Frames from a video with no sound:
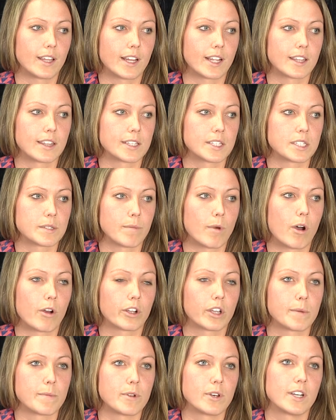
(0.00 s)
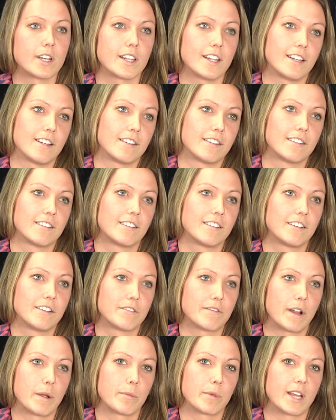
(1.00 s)
like the small community
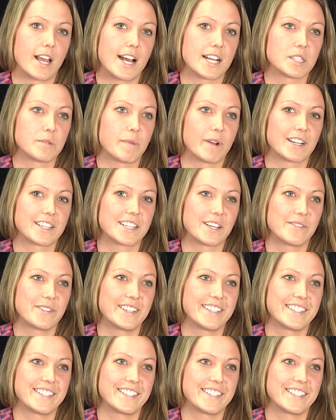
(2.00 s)
family aspect of